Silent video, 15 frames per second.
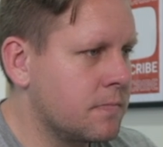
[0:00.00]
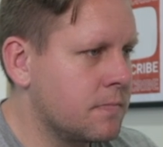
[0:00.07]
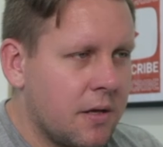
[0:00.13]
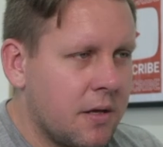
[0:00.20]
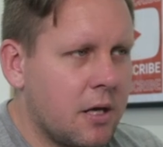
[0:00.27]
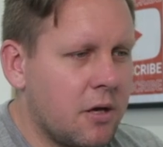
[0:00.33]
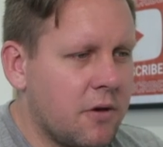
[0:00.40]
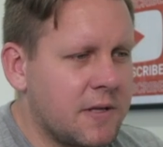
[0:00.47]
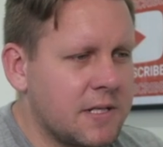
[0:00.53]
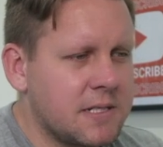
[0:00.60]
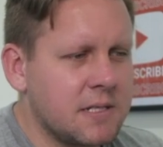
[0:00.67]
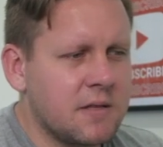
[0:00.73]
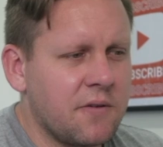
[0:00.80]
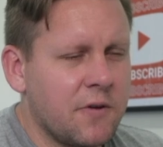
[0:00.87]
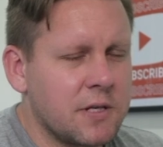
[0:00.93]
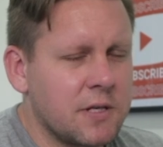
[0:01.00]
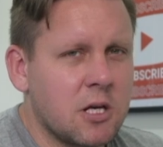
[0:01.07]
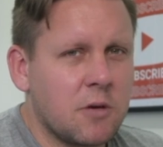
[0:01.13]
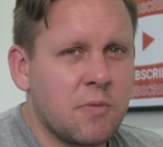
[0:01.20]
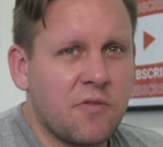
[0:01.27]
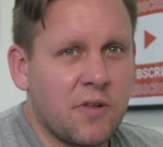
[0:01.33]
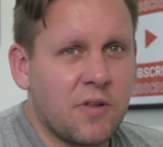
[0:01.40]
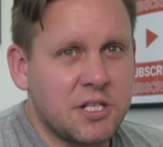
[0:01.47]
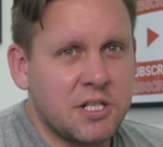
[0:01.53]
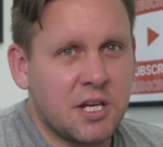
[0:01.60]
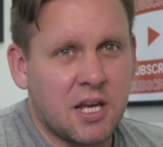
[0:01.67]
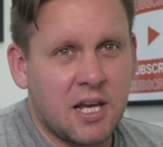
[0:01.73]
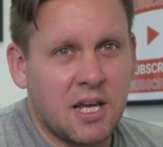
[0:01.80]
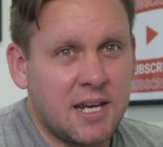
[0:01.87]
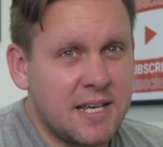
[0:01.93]
Now, if this is the first time you're flashing,
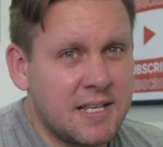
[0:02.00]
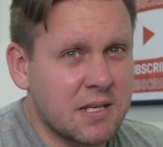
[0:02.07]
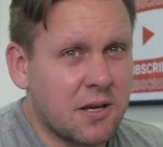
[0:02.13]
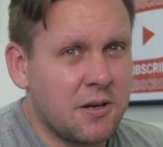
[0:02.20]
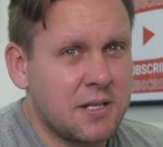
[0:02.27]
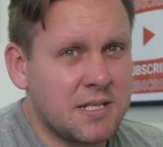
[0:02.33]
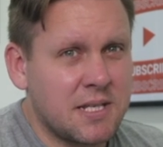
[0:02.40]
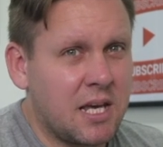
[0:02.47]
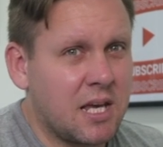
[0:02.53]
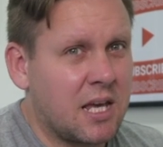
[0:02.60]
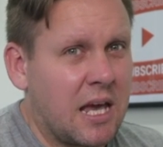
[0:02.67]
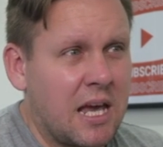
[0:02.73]
it is going to take